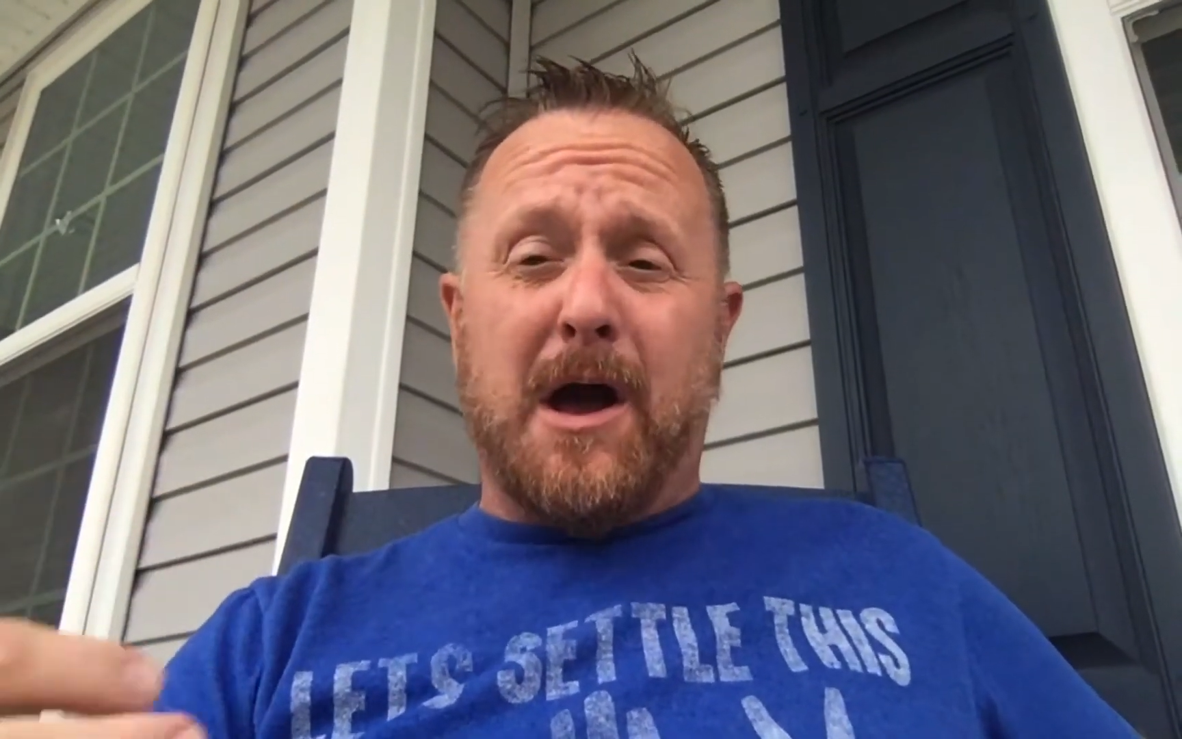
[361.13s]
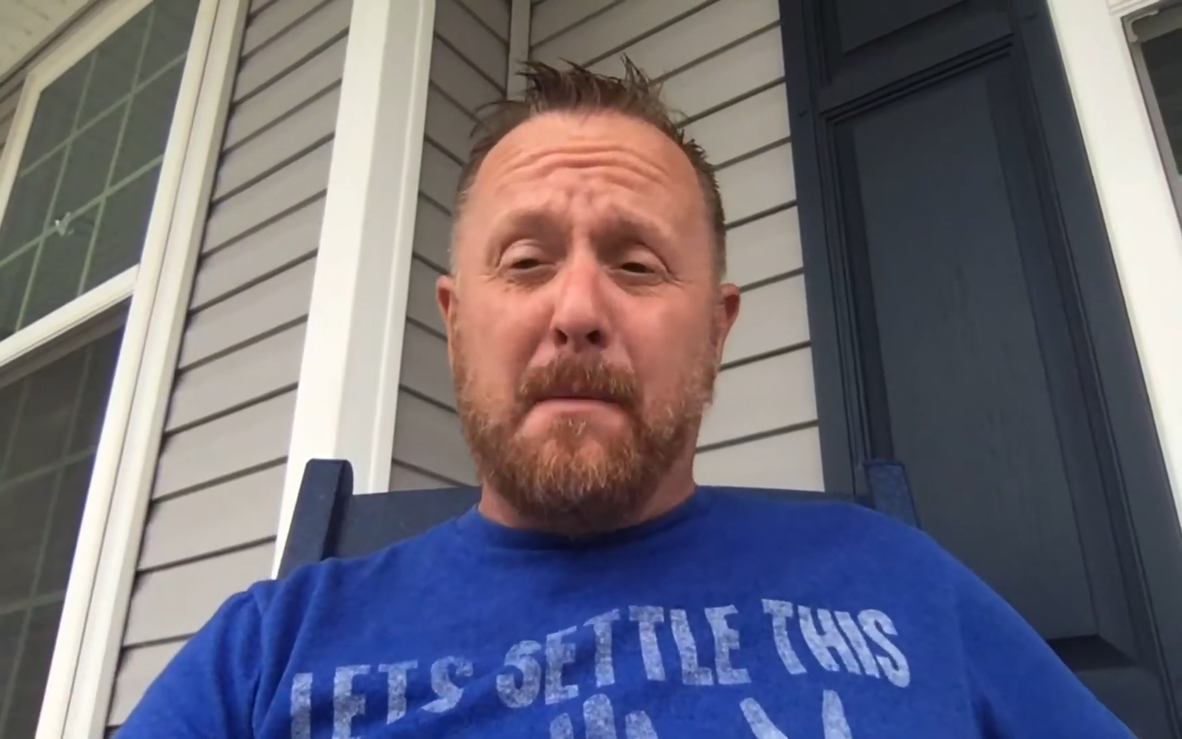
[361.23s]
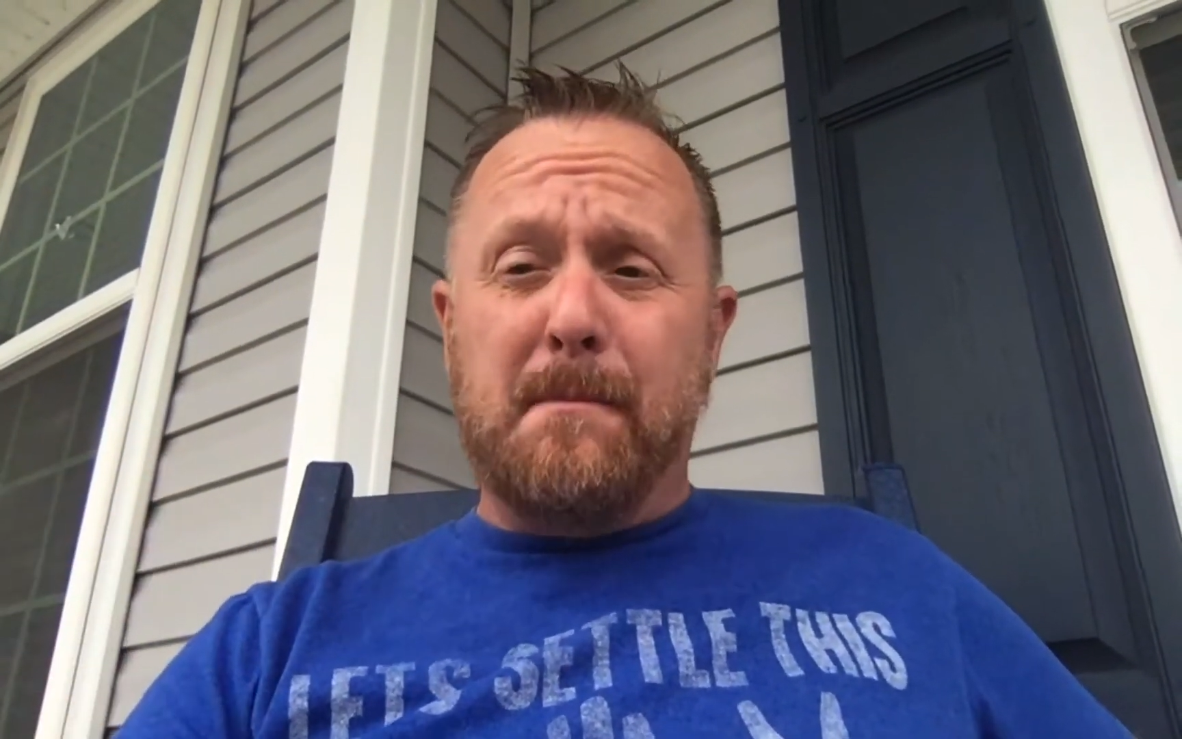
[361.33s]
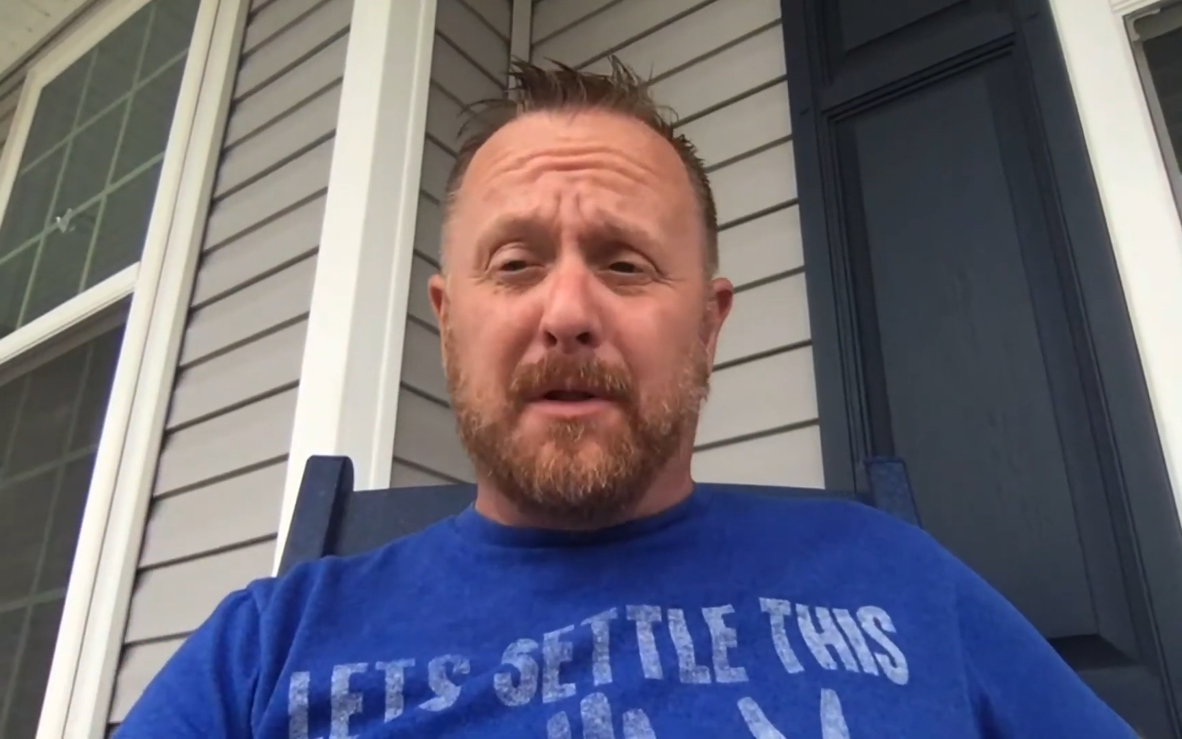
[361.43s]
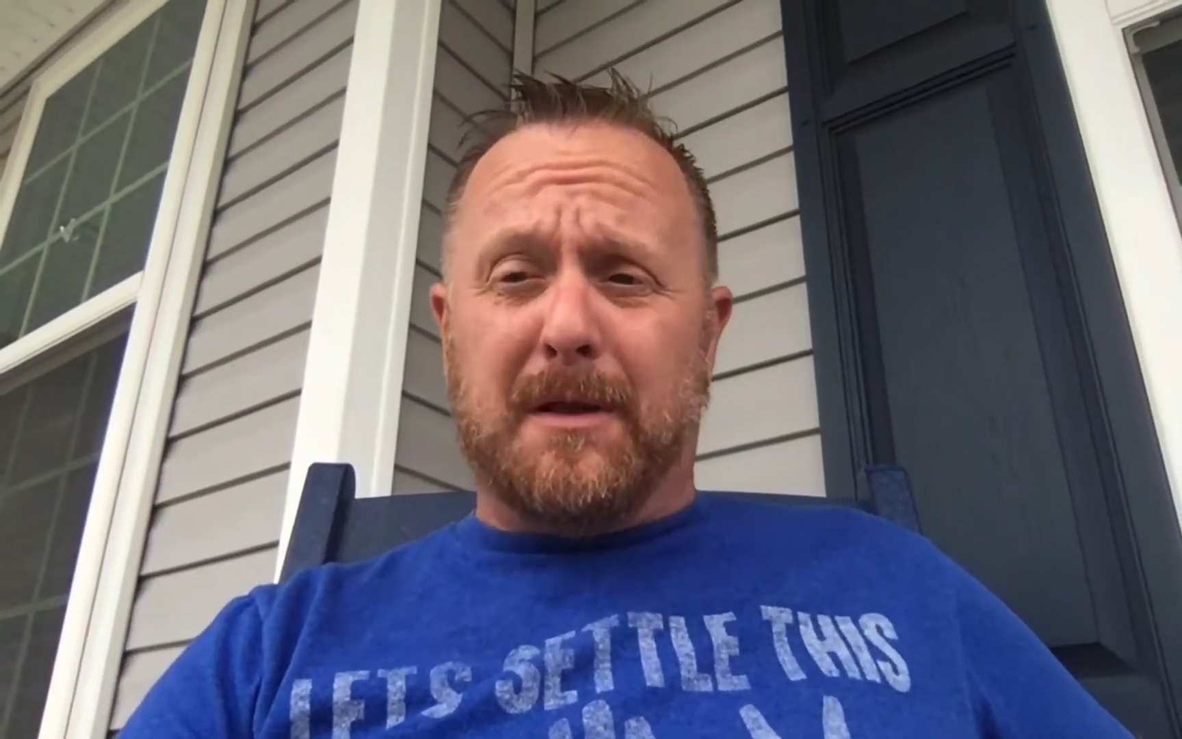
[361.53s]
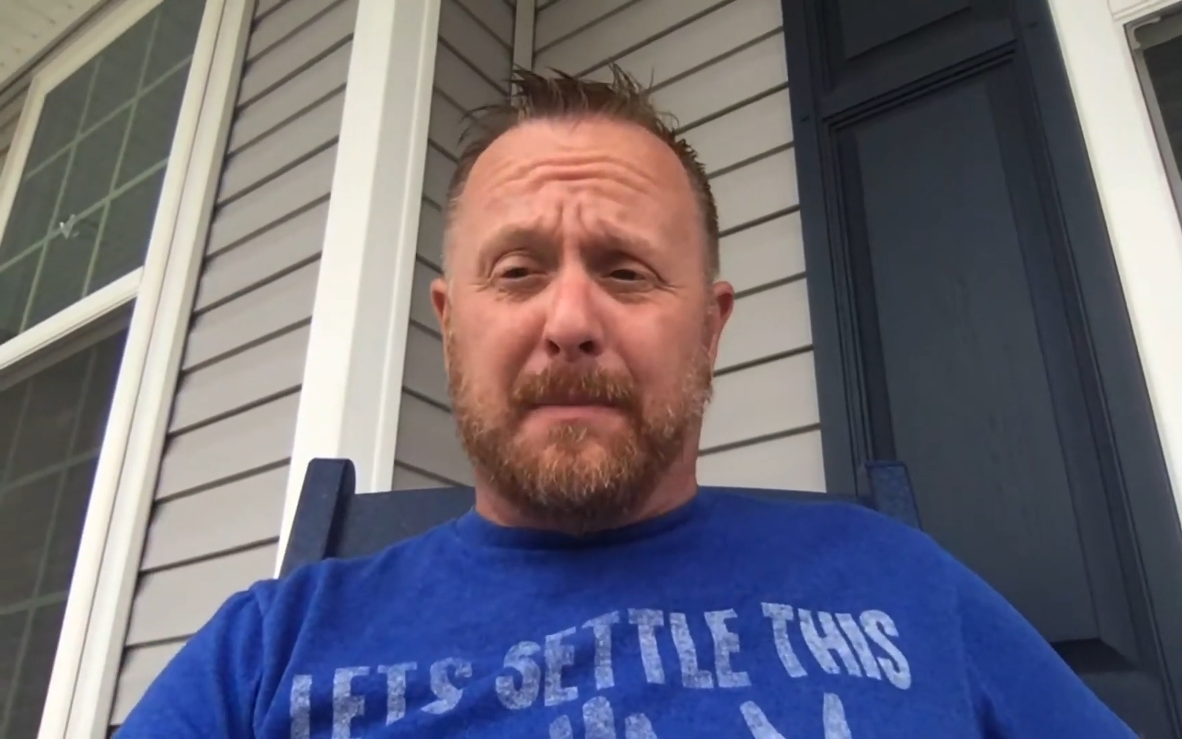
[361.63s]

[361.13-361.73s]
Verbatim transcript: humble